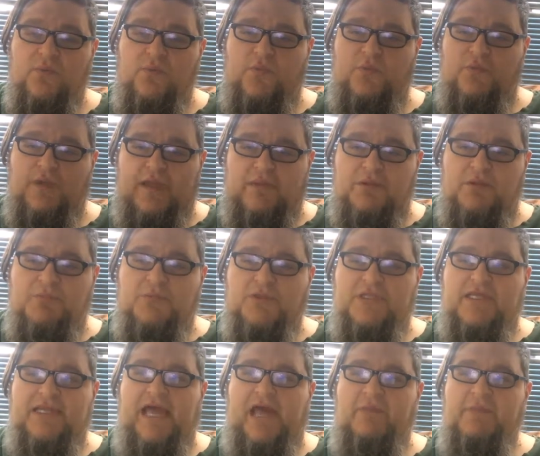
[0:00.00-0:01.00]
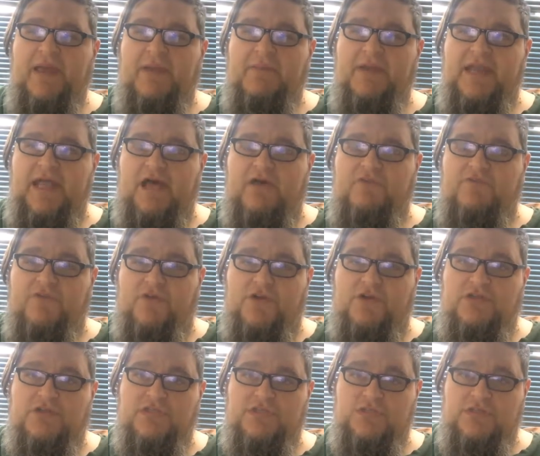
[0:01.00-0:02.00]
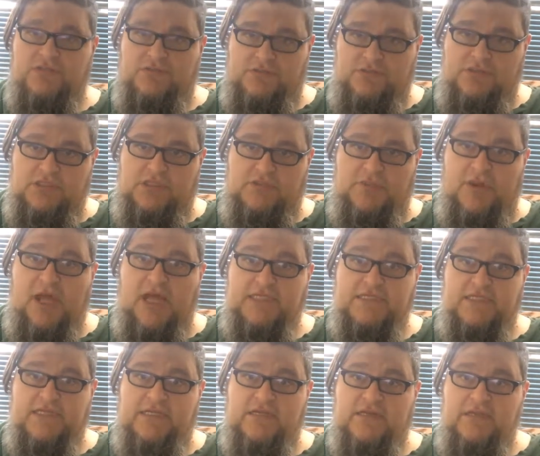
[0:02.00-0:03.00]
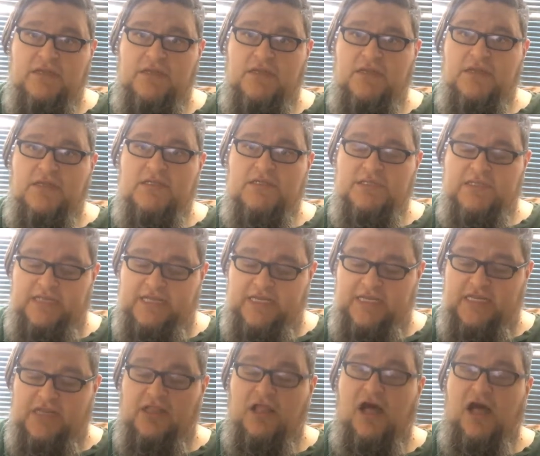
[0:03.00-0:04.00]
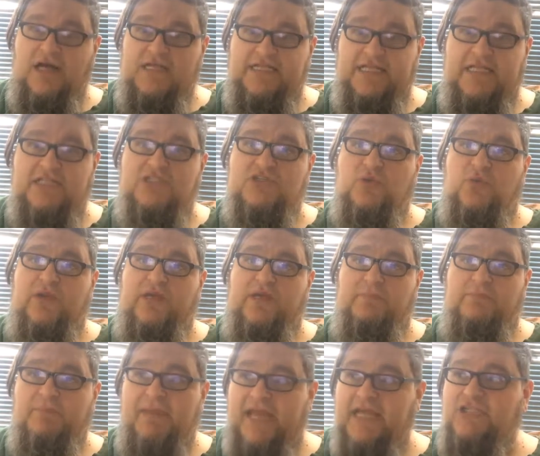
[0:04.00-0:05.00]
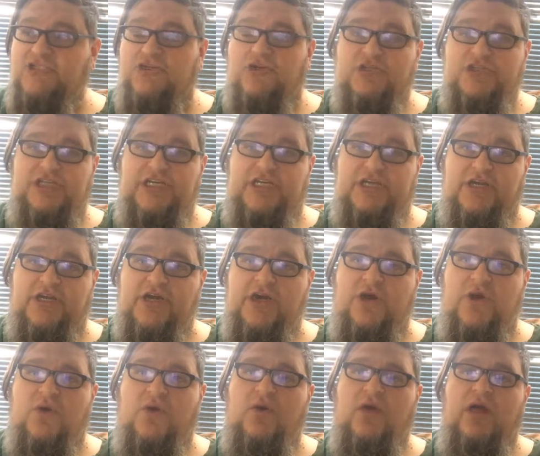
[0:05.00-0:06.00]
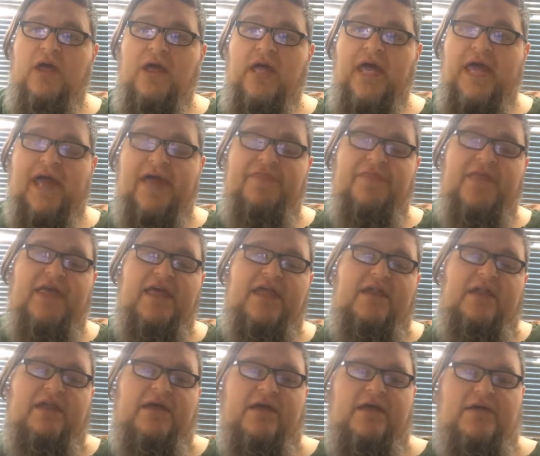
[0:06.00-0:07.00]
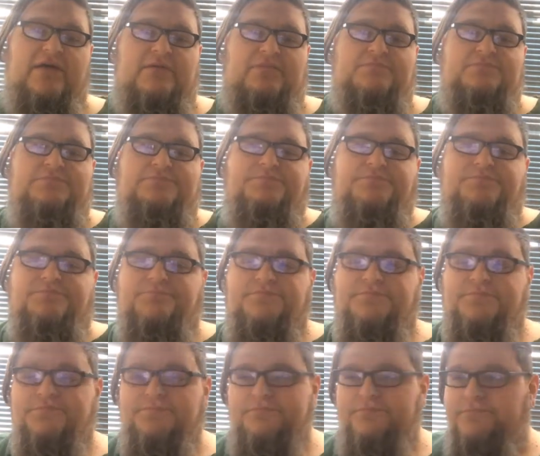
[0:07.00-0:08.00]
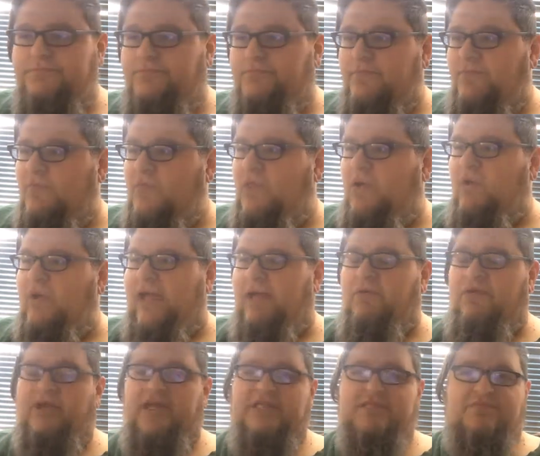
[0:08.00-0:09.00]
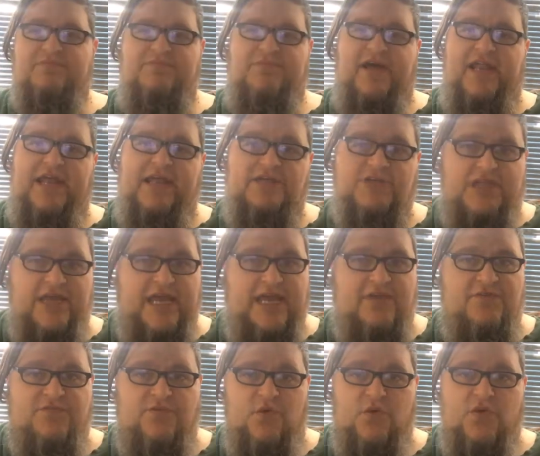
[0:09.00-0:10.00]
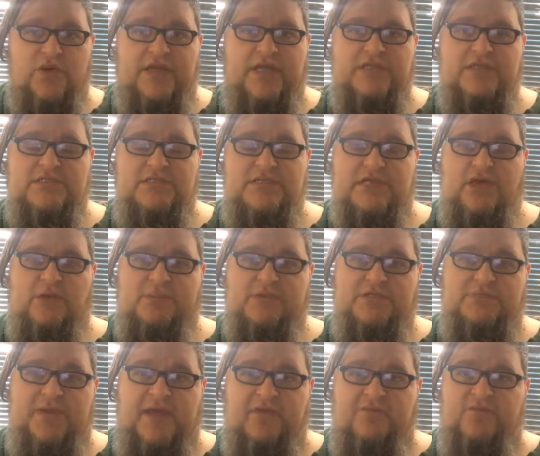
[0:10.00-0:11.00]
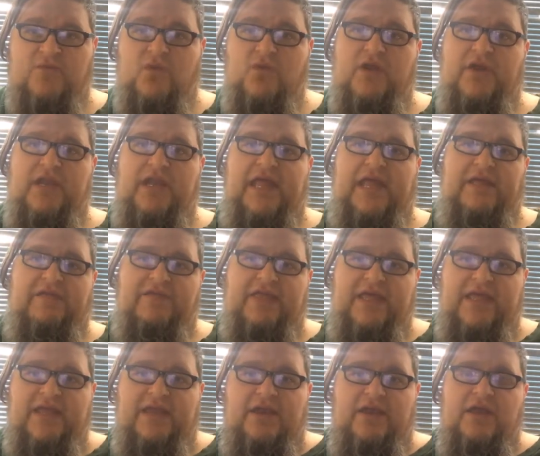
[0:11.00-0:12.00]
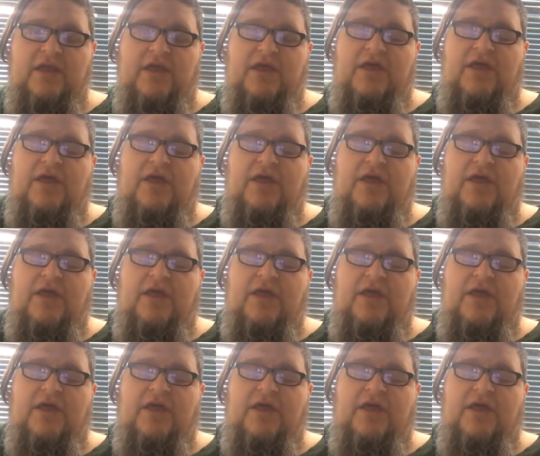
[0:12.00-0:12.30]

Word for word: we were able to put the down payment down first, the deposit, to get it locked in so we could make sure she could go. And then um, able to get some financial aid for it to help us pay for it, and then